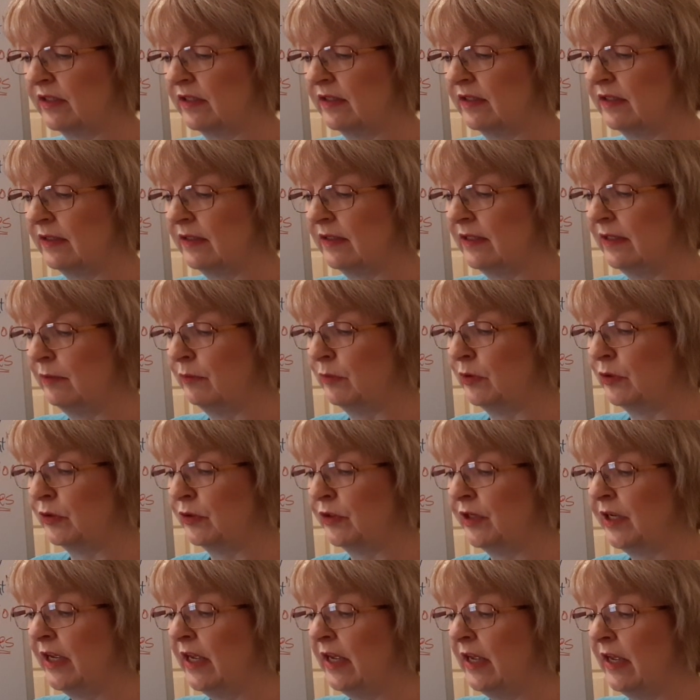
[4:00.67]

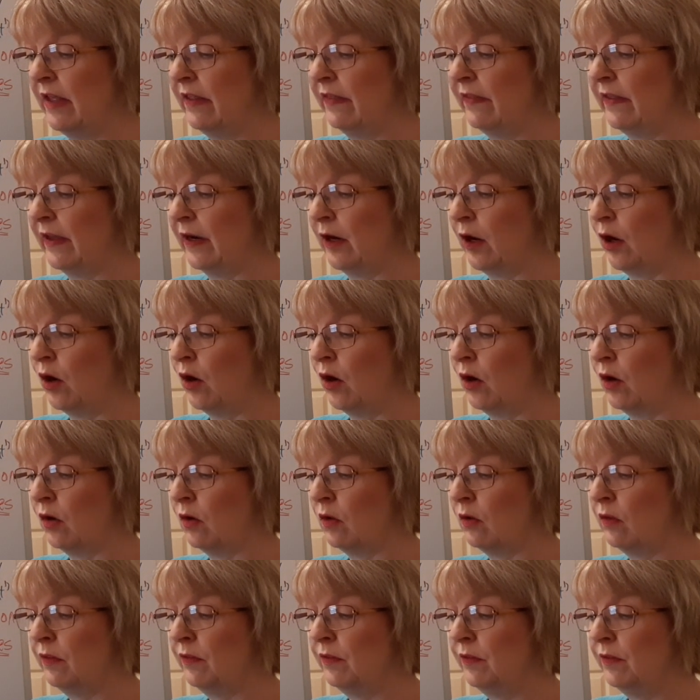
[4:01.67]
assembled, that
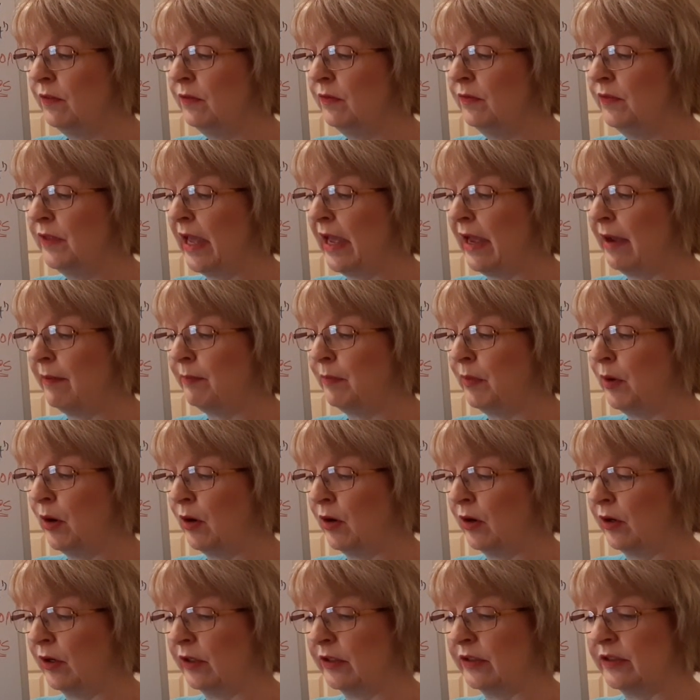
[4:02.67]
all that
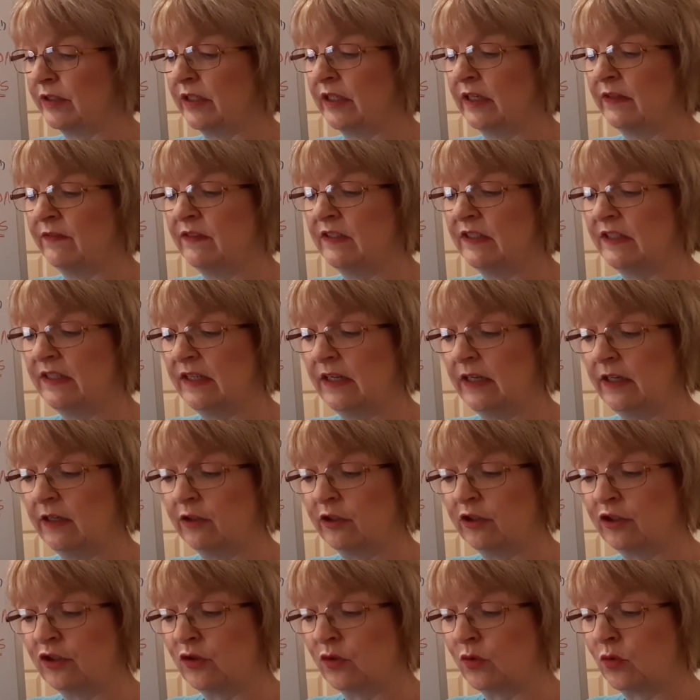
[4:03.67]
part of the
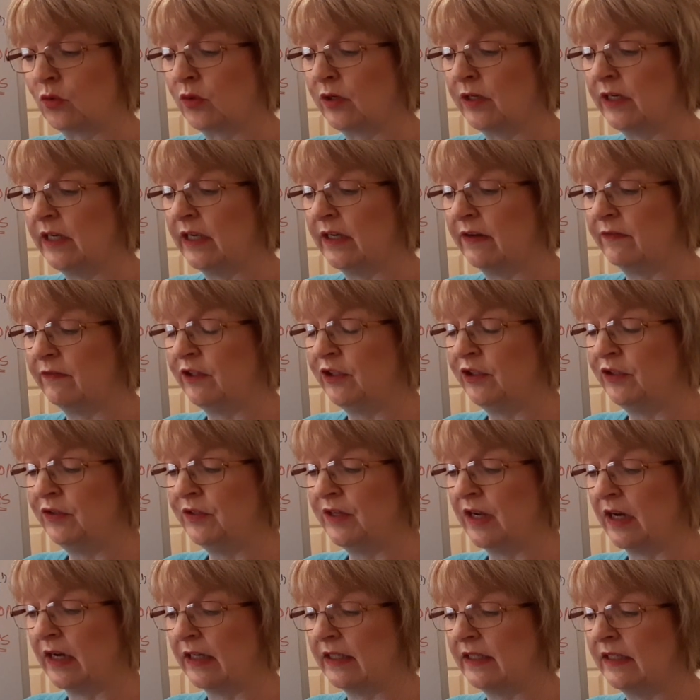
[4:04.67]
territory of the
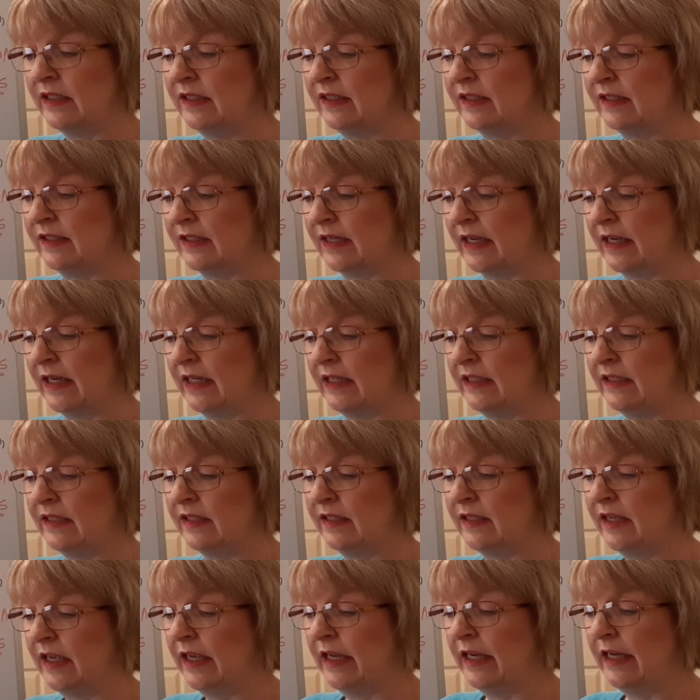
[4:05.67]
United
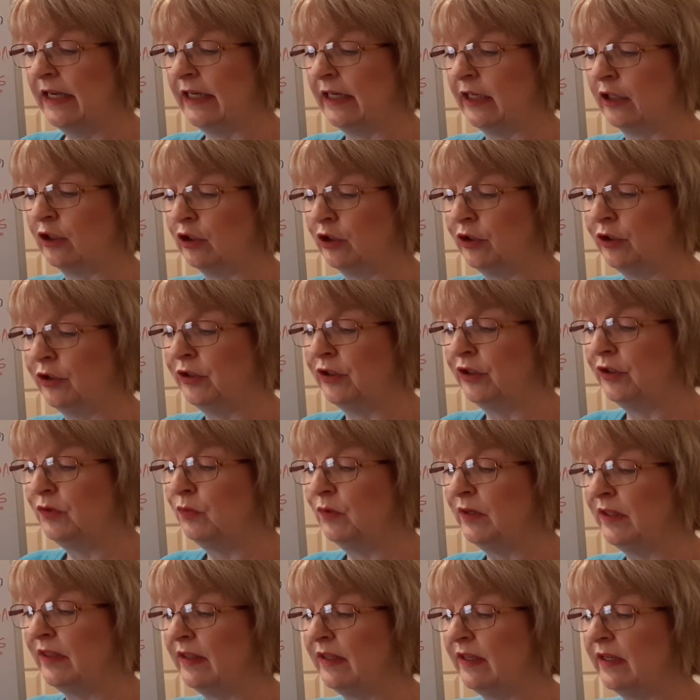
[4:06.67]
States included
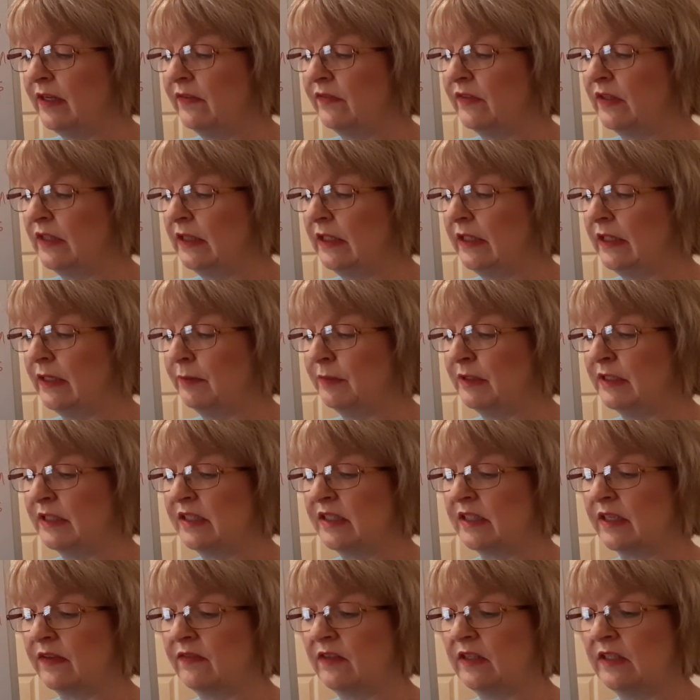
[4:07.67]
within the
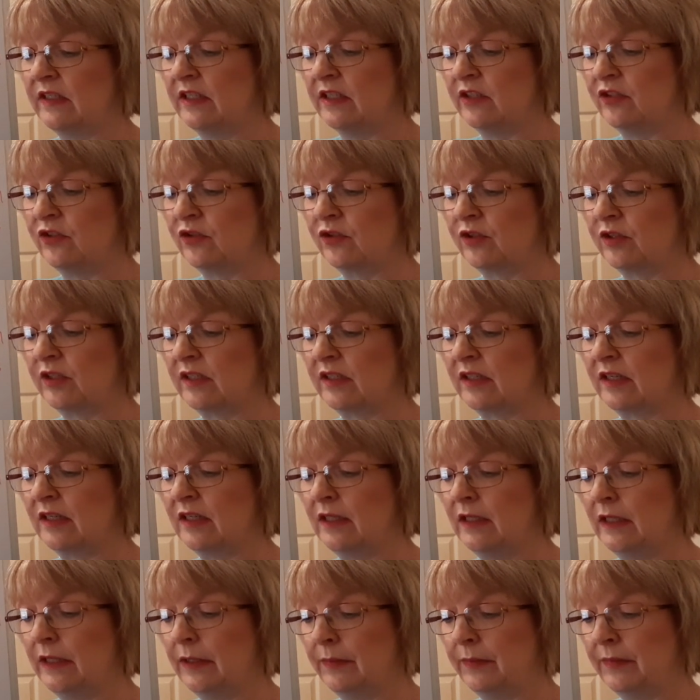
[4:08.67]
limits of the District of
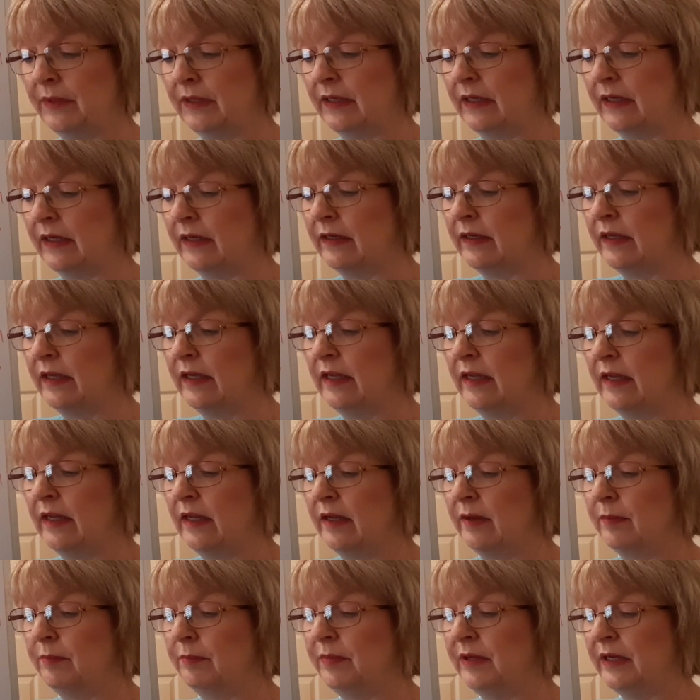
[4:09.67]
Columbia
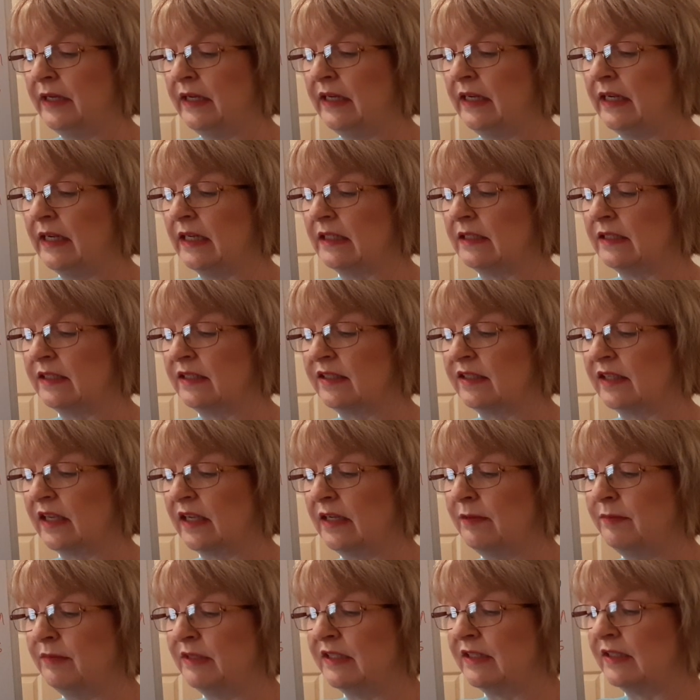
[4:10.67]
be and
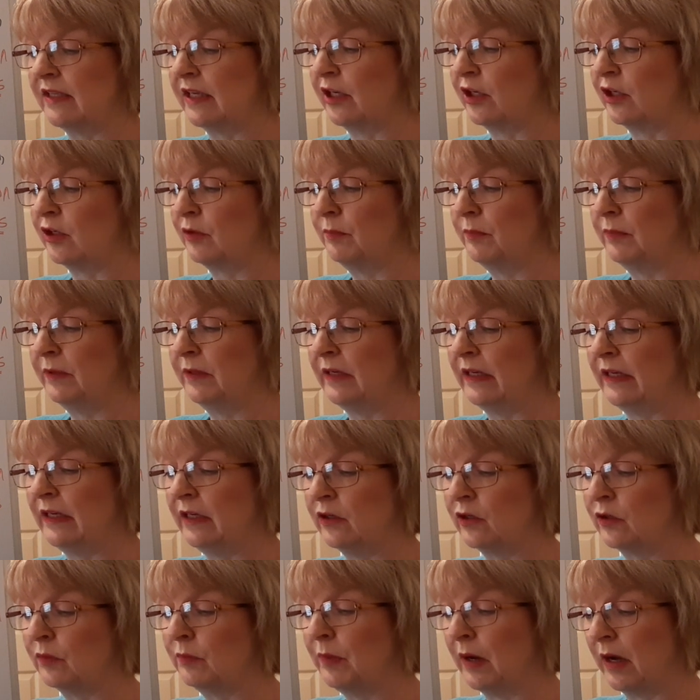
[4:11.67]
same as
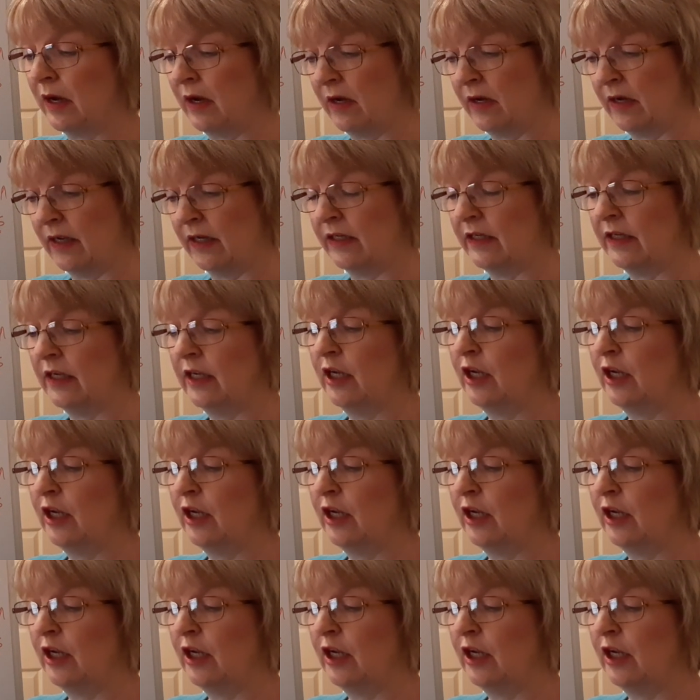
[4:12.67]
hereby